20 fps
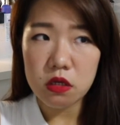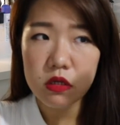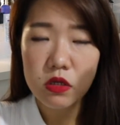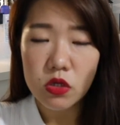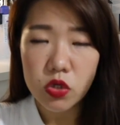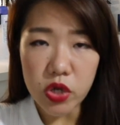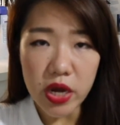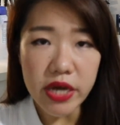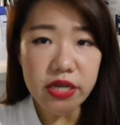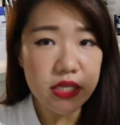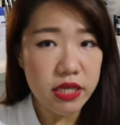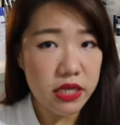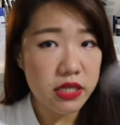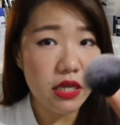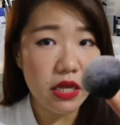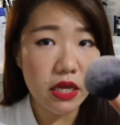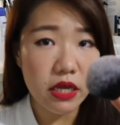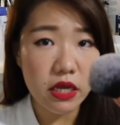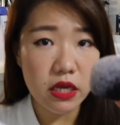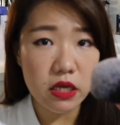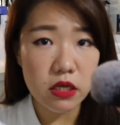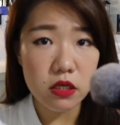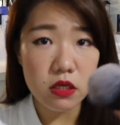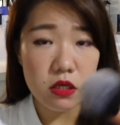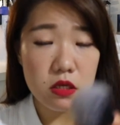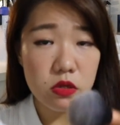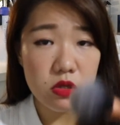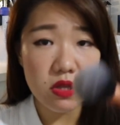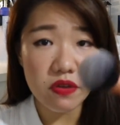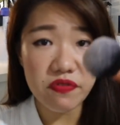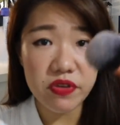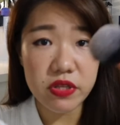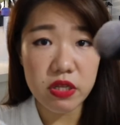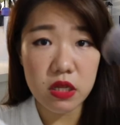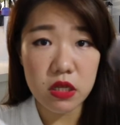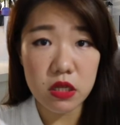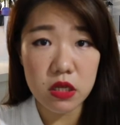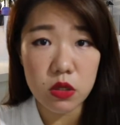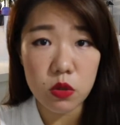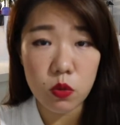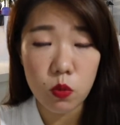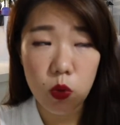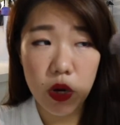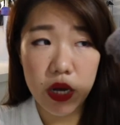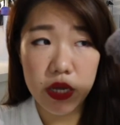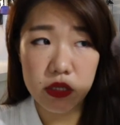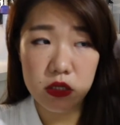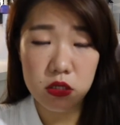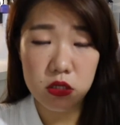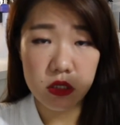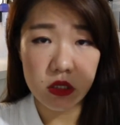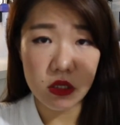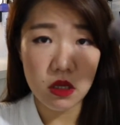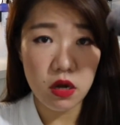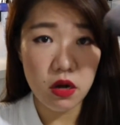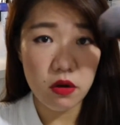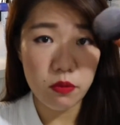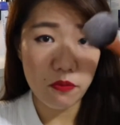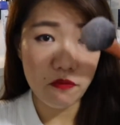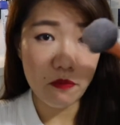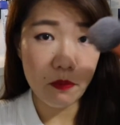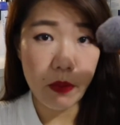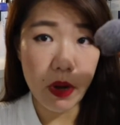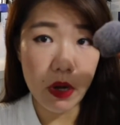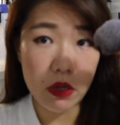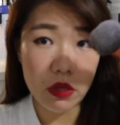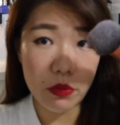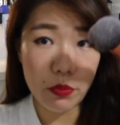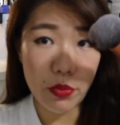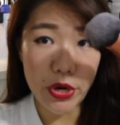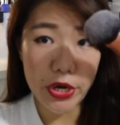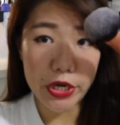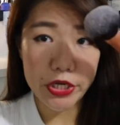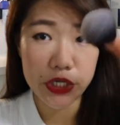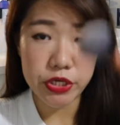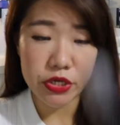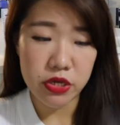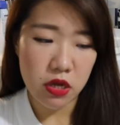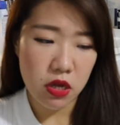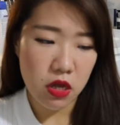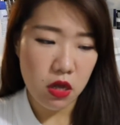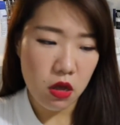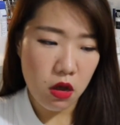try setting it. So definitely you want a powder brush.